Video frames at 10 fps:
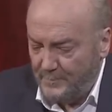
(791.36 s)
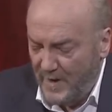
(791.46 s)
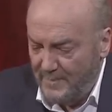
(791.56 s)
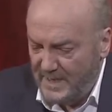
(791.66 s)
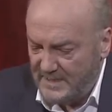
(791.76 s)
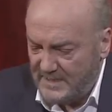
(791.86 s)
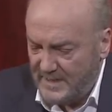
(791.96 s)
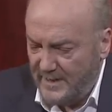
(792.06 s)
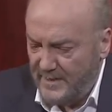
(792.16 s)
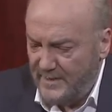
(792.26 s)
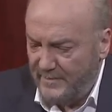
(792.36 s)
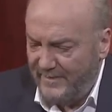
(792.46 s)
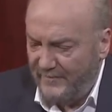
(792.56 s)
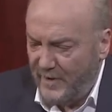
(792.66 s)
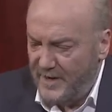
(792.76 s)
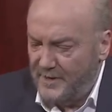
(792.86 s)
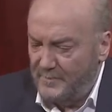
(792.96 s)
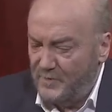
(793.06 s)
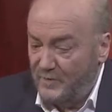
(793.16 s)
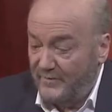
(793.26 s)
Prime Minister in the
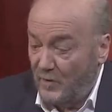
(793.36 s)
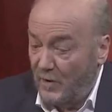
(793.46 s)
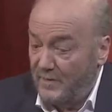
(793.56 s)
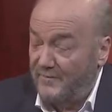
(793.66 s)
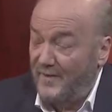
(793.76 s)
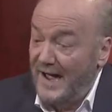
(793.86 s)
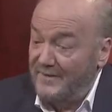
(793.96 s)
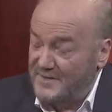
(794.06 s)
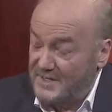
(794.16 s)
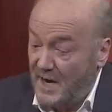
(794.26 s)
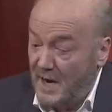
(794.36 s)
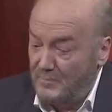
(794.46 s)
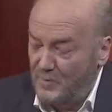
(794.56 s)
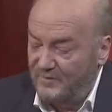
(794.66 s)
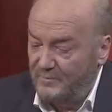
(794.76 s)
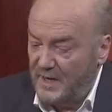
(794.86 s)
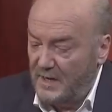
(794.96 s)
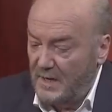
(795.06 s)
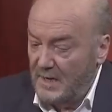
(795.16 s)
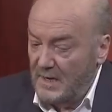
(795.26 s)
referendum. You've got the five-star movement
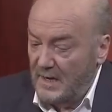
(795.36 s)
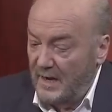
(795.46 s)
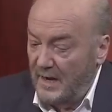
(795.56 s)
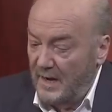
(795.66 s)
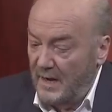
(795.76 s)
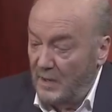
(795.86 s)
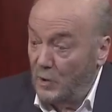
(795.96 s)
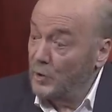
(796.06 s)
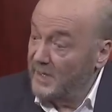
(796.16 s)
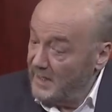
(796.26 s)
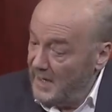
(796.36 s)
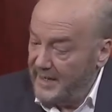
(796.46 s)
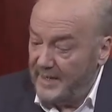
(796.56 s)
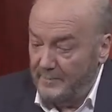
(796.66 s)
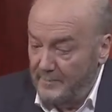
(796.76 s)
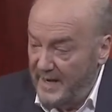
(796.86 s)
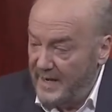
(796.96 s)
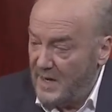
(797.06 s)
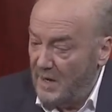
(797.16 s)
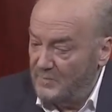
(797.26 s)
looking like it
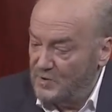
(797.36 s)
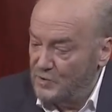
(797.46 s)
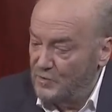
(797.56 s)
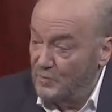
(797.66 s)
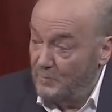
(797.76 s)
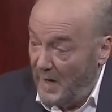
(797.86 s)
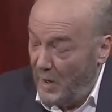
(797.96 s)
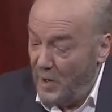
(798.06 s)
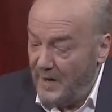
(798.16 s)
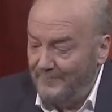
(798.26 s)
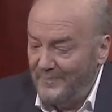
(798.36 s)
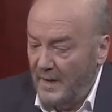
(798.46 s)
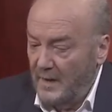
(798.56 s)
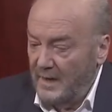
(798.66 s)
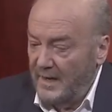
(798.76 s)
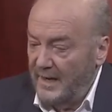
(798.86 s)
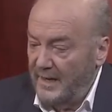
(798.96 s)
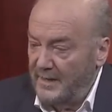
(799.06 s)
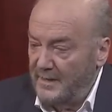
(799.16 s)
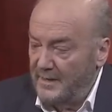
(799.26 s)
may come to power.
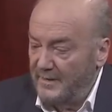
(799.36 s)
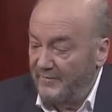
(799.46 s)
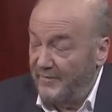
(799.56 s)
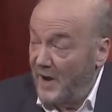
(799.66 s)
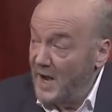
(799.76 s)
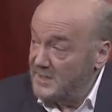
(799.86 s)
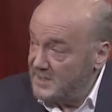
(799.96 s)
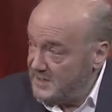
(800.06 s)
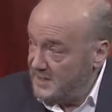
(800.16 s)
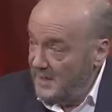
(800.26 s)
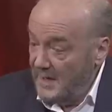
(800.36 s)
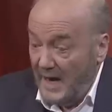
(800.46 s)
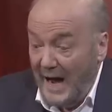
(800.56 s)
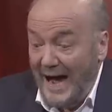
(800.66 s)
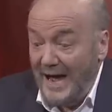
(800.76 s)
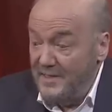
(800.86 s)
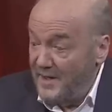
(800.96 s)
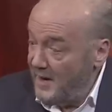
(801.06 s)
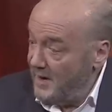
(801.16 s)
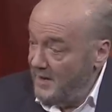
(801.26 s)
In France,
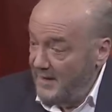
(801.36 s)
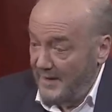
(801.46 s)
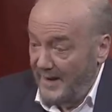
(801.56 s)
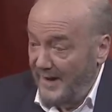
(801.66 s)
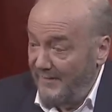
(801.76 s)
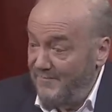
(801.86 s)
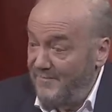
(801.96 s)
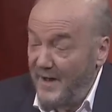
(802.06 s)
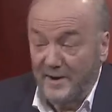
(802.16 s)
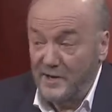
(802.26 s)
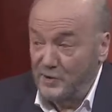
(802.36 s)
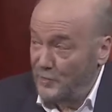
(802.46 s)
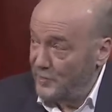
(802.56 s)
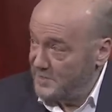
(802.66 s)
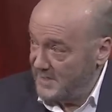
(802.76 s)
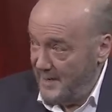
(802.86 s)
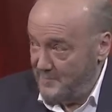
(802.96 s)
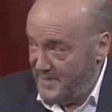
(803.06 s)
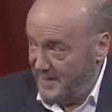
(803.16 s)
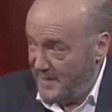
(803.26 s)
either a very
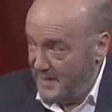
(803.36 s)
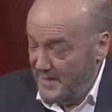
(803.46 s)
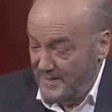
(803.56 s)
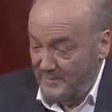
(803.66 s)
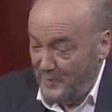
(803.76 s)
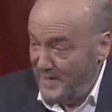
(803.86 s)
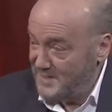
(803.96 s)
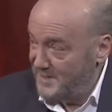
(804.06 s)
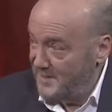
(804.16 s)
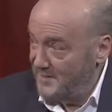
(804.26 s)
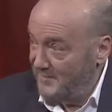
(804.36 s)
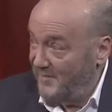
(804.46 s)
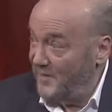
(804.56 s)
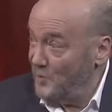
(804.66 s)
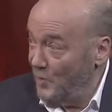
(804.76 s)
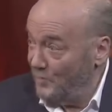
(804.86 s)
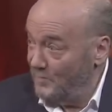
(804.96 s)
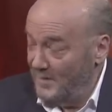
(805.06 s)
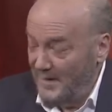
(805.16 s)
Eurosceptic President Fillon